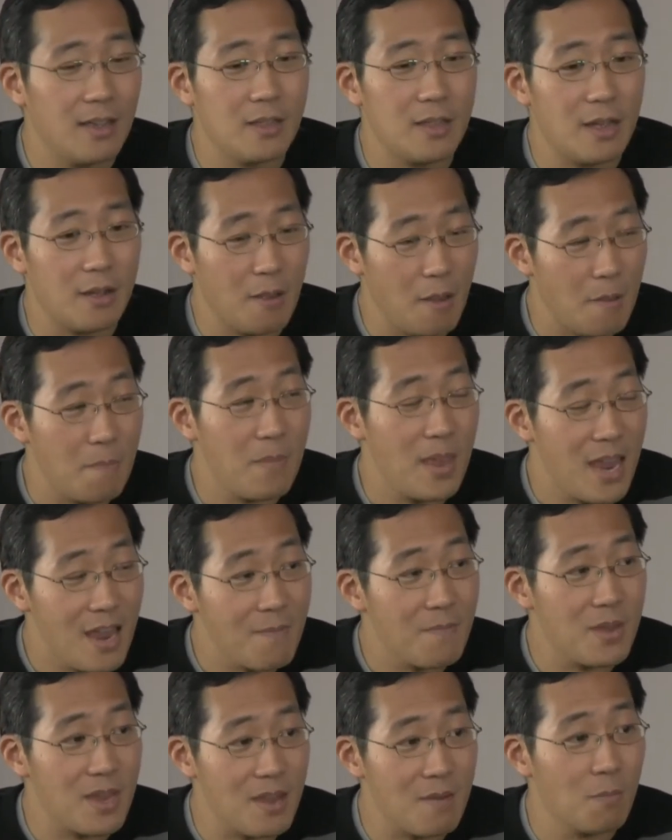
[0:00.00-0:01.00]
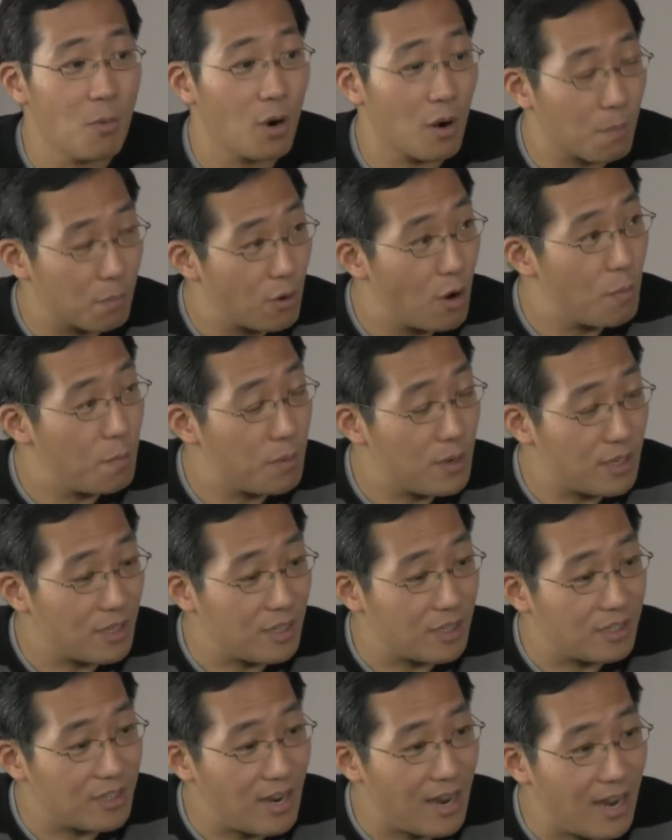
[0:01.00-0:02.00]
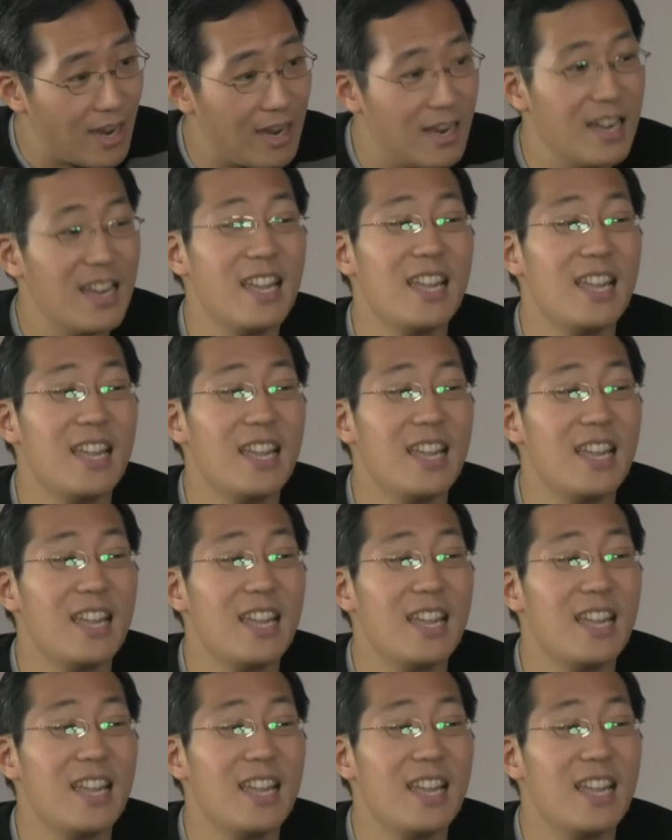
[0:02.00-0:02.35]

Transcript: Now, it may be more appropriate to say